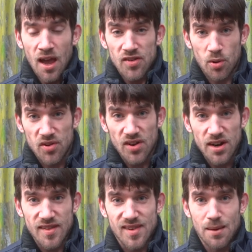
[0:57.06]
So it's
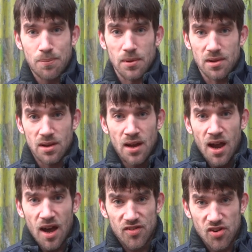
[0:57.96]
not as simple
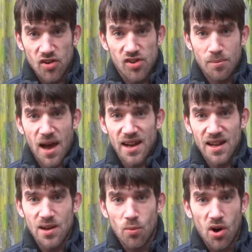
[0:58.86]
as just
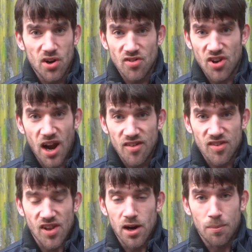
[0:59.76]
demanding that water
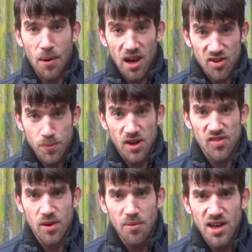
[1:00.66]
charges are abolished
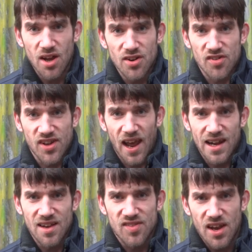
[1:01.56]
because in my
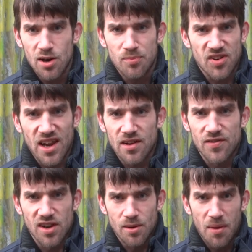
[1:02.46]
understanding it's their objective
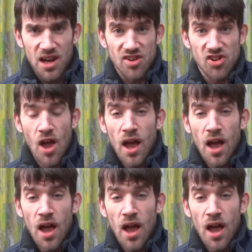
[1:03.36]
to demolish